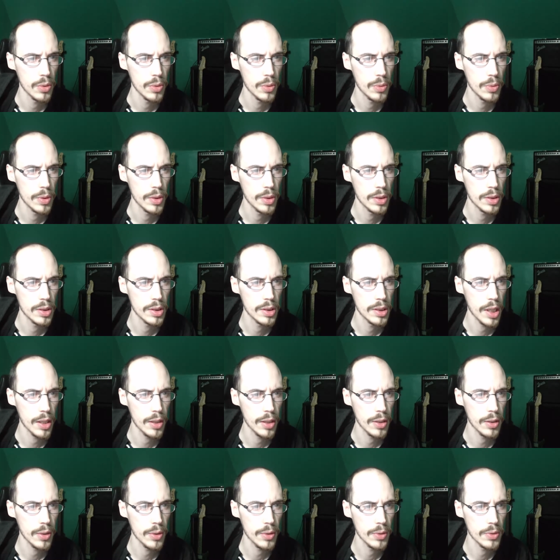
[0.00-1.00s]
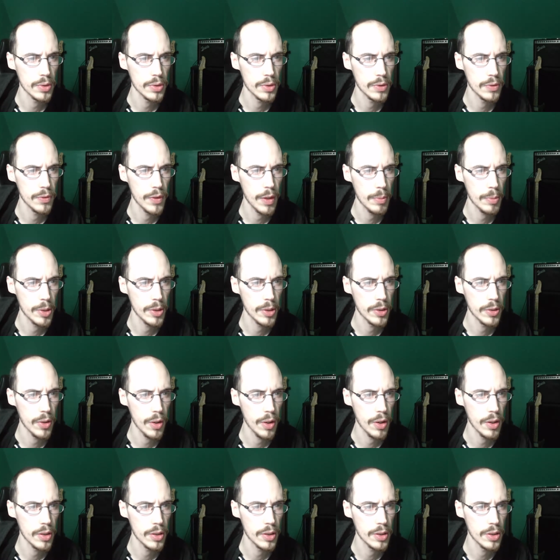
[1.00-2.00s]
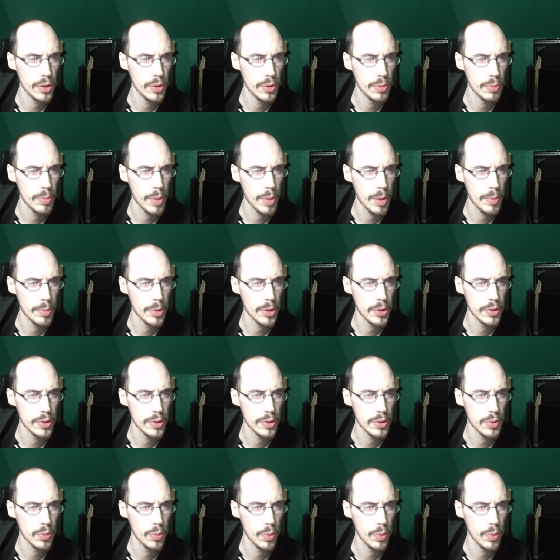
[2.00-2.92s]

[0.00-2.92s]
Queen Psycho's family guard, 2 members.